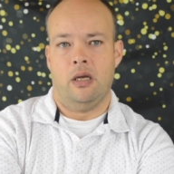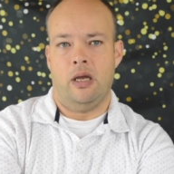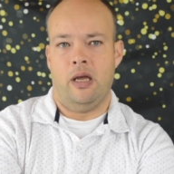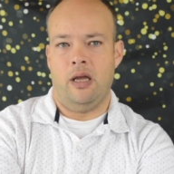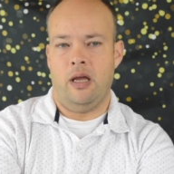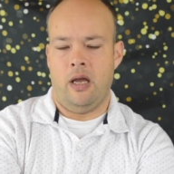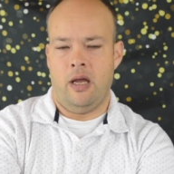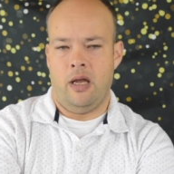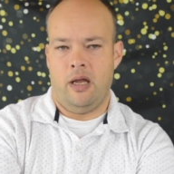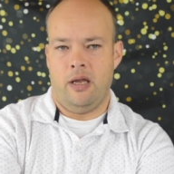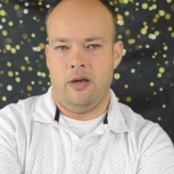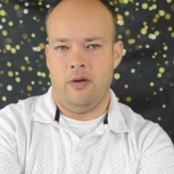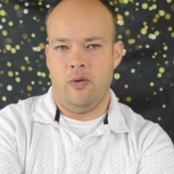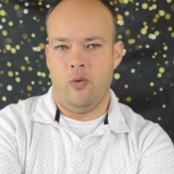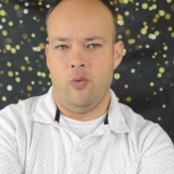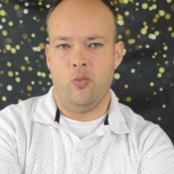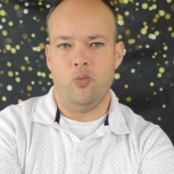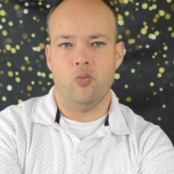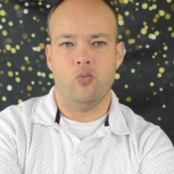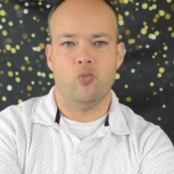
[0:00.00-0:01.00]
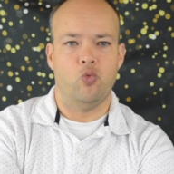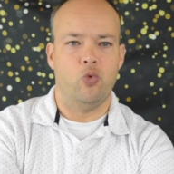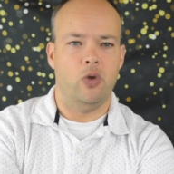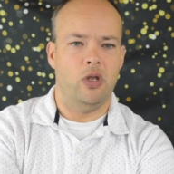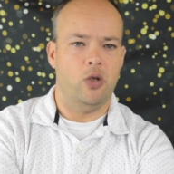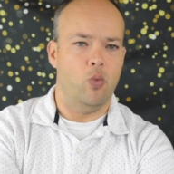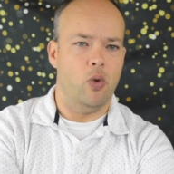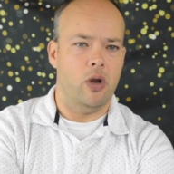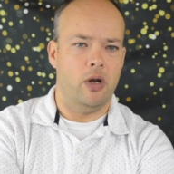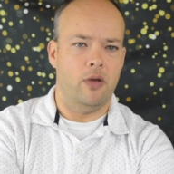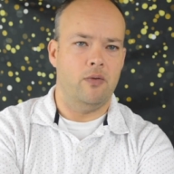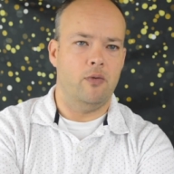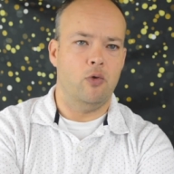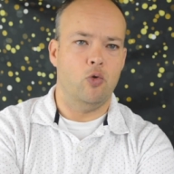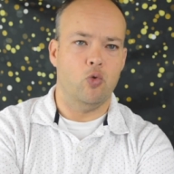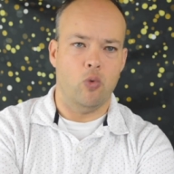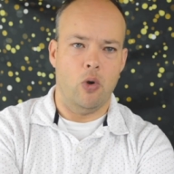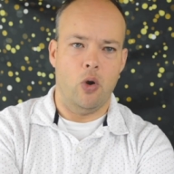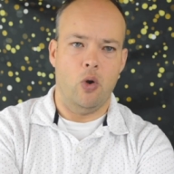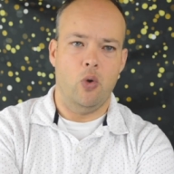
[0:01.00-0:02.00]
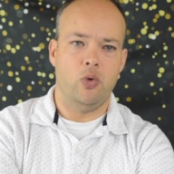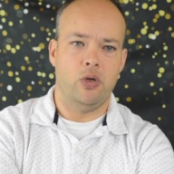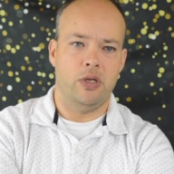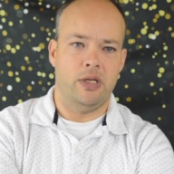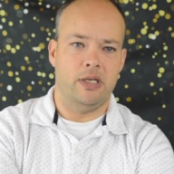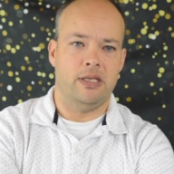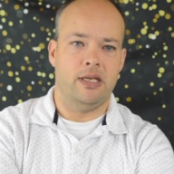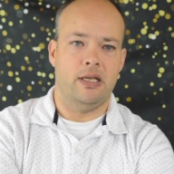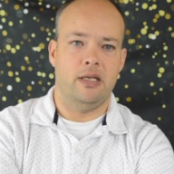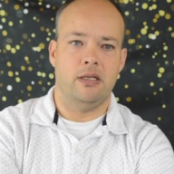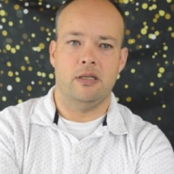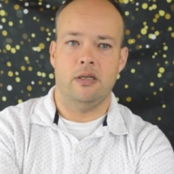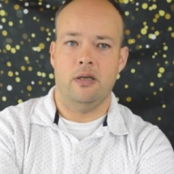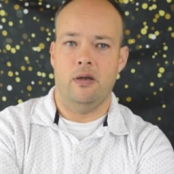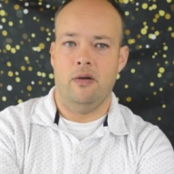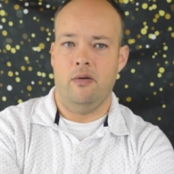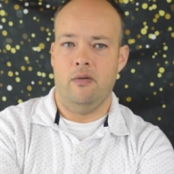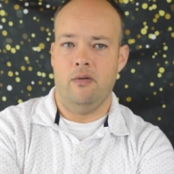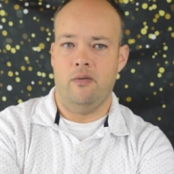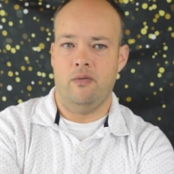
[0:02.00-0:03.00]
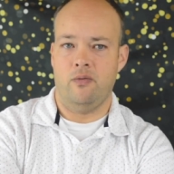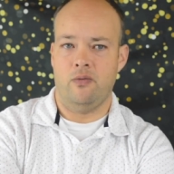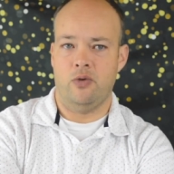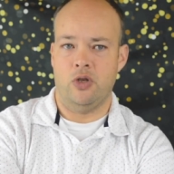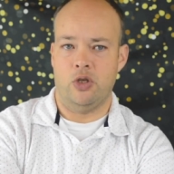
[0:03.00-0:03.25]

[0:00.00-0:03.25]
I, I don't really want to grow to the sense of